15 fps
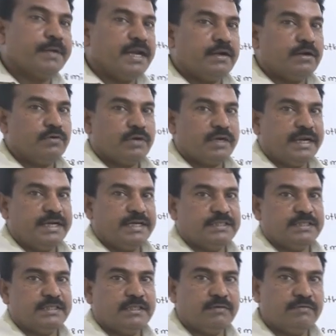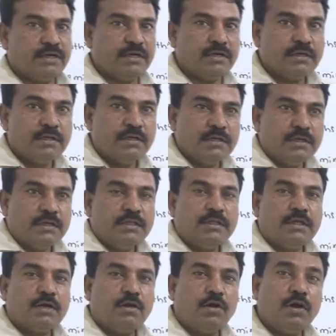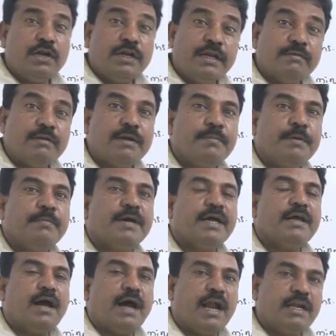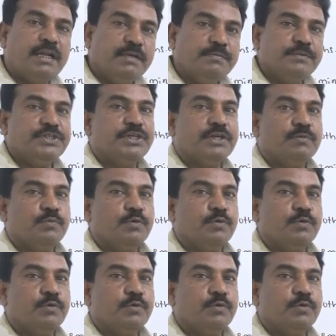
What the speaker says: plant varieties in the world. They are all developed by artificial